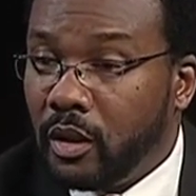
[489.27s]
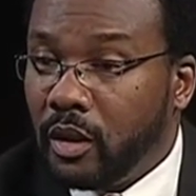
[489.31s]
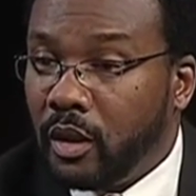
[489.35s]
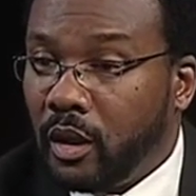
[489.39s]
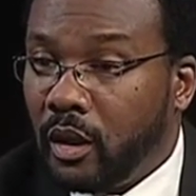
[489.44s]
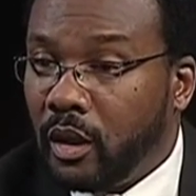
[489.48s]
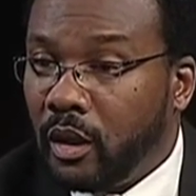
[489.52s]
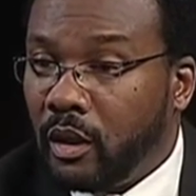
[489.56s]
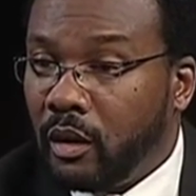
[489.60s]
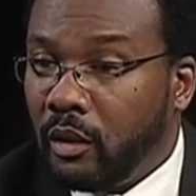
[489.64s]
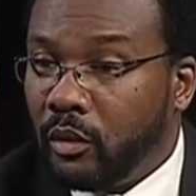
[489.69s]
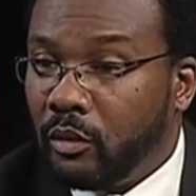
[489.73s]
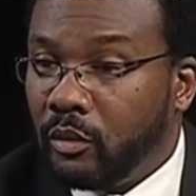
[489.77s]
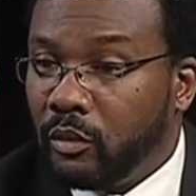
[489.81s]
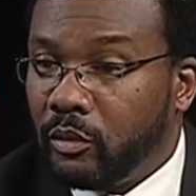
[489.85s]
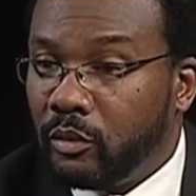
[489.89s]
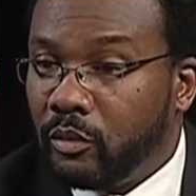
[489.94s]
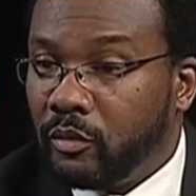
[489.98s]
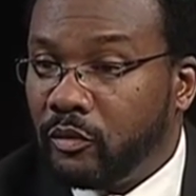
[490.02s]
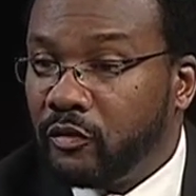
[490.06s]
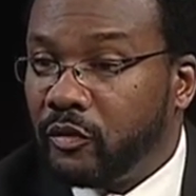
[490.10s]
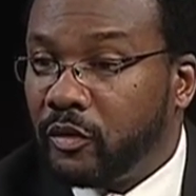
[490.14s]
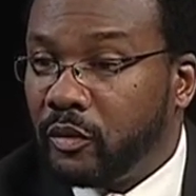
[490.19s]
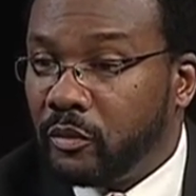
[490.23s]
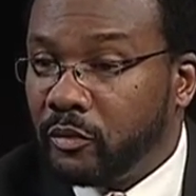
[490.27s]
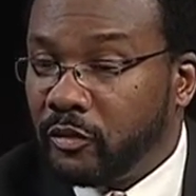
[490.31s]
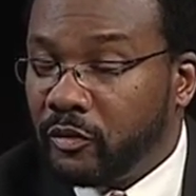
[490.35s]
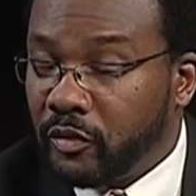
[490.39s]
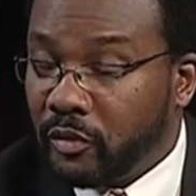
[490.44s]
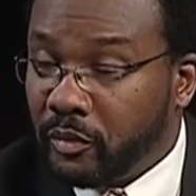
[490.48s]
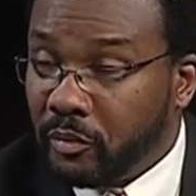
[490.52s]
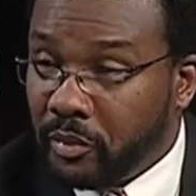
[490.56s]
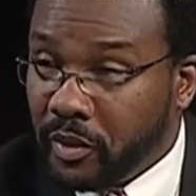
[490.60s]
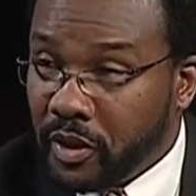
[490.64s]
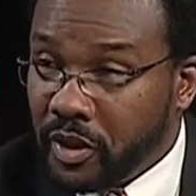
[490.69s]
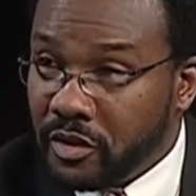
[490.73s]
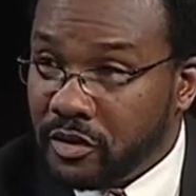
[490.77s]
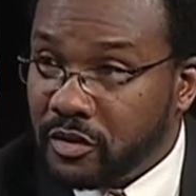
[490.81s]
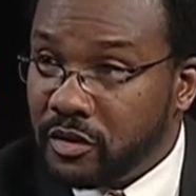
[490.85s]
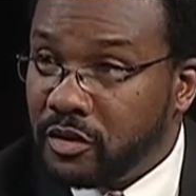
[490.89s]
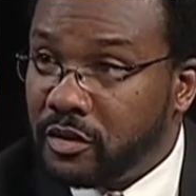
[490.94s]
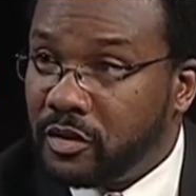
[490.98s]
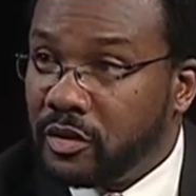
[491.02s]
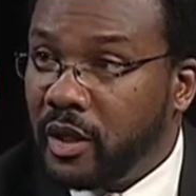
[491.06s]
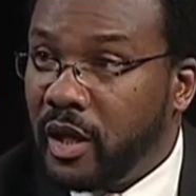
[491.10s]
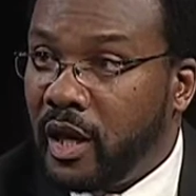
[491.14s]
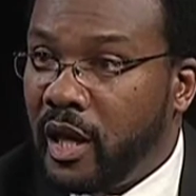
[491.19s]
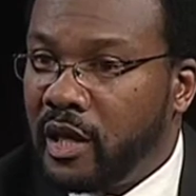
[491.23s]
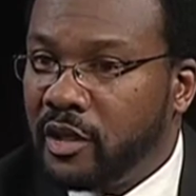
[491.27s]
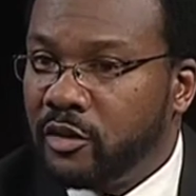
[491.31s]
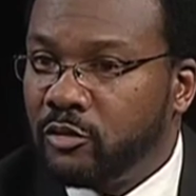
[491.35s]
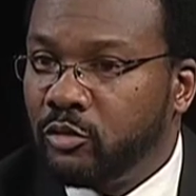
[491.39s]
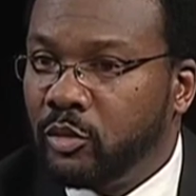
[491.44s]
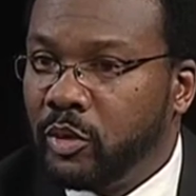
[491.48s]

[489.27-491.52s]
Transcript: from business tax.